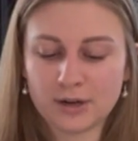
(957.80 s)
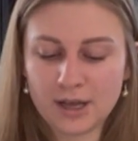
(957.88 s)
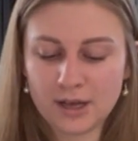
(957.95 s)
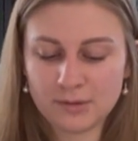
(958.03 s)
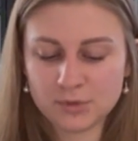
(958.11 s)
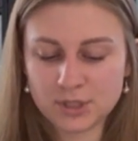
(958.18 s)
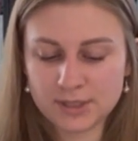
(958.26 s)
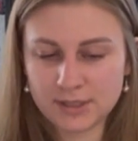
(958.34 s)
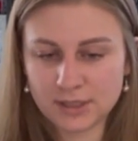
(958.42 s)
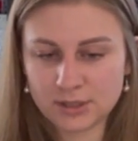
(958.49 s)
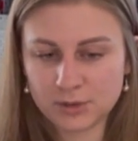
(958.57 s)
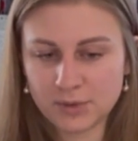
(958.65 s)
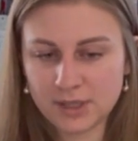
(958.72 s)
I'm just
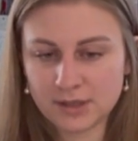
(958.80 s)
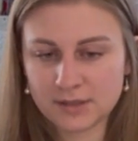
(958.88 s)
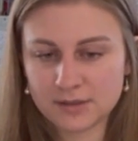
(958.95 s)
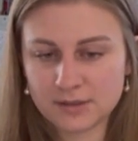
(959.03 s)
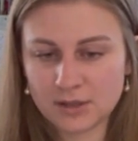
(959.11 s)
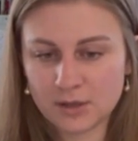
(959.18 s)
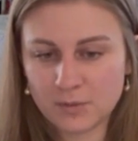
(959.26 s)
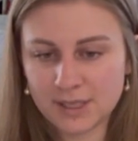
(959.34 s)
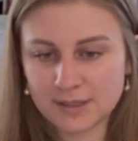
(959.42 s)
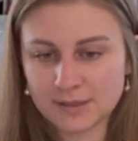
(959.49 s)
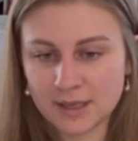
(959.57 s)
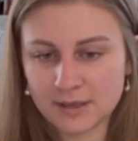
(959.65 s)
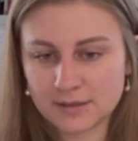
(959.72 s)
like doing this so that we can
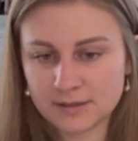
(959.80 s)
test